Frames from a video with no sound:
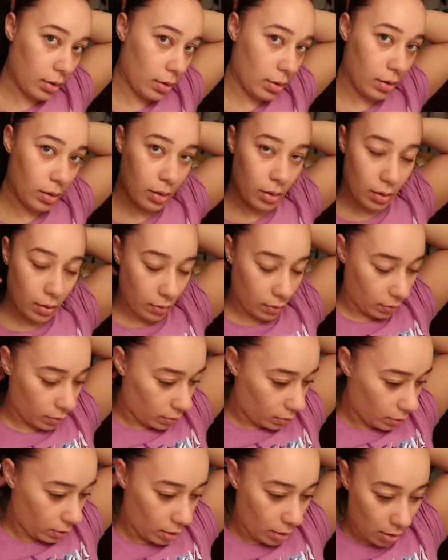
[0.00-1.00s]
So
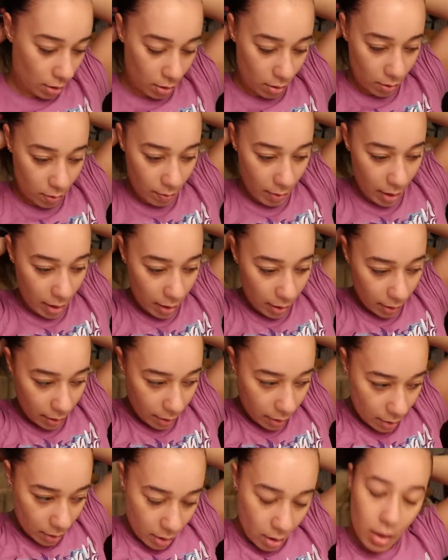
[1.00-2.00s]
y'all, my
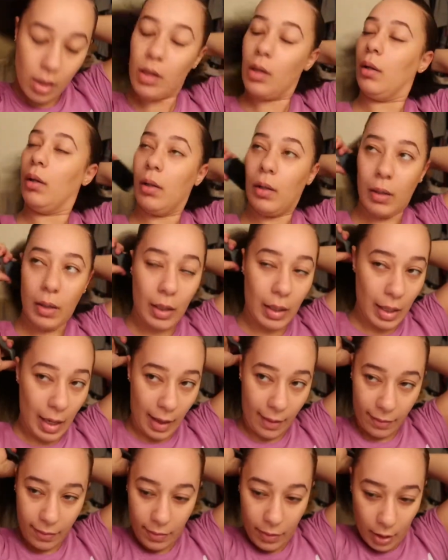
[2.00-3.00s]
hair, it
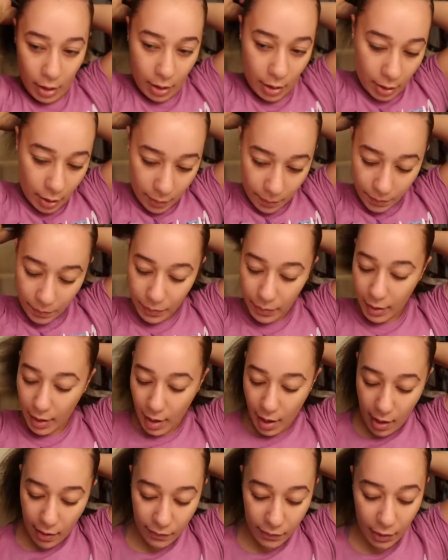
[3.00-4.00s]
got thicker
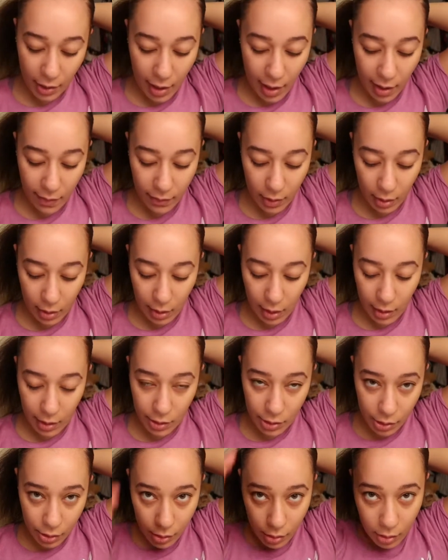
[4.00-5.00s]
after having
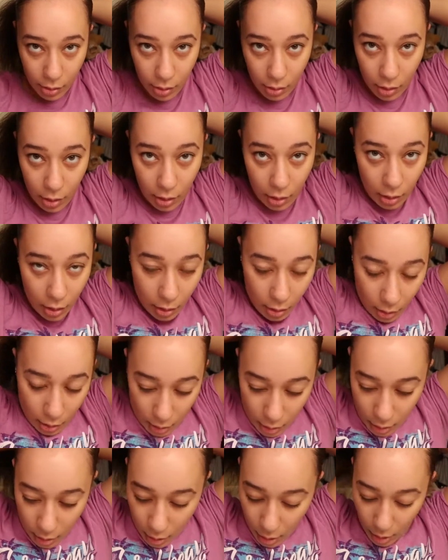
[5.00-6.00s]
Elijah.
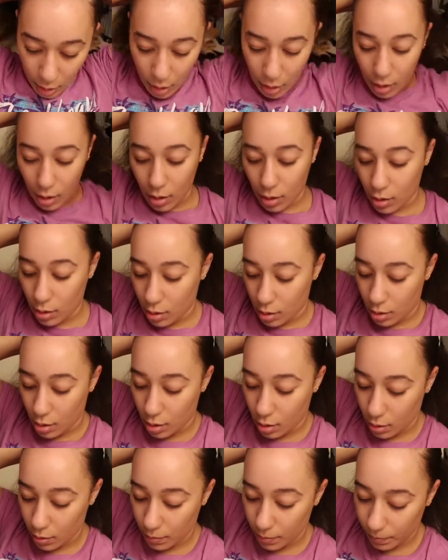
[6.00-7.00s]
And
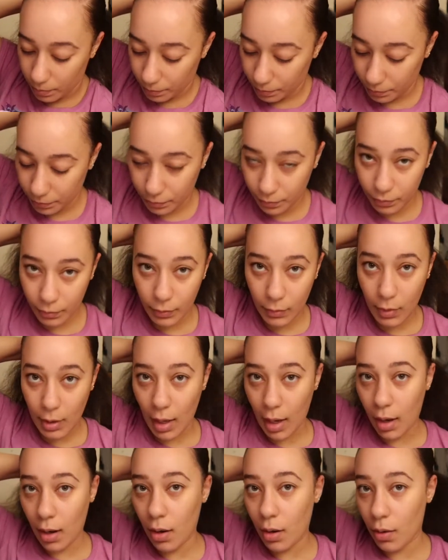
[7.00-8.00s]
um
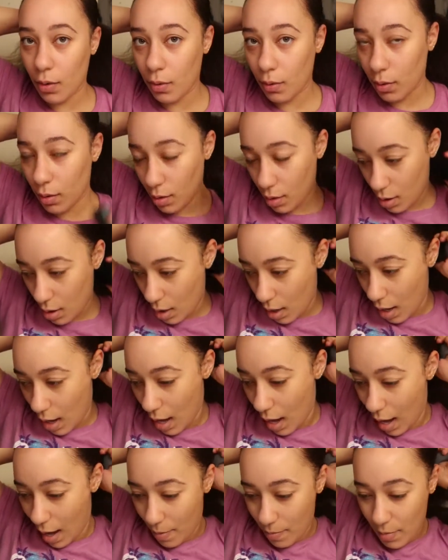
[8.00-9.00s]
now
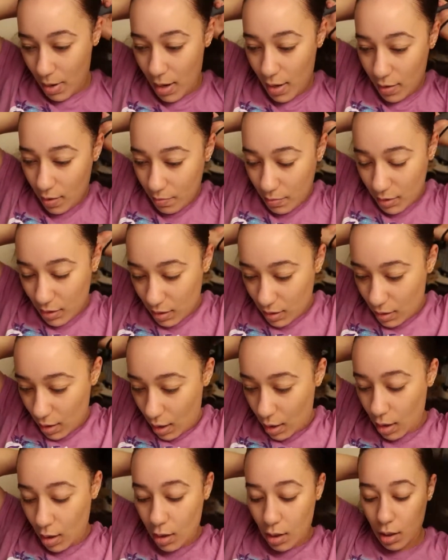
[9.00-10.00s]
I made the
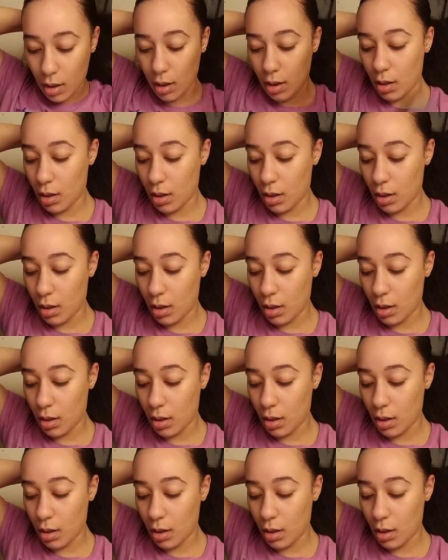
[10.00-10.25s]
mistake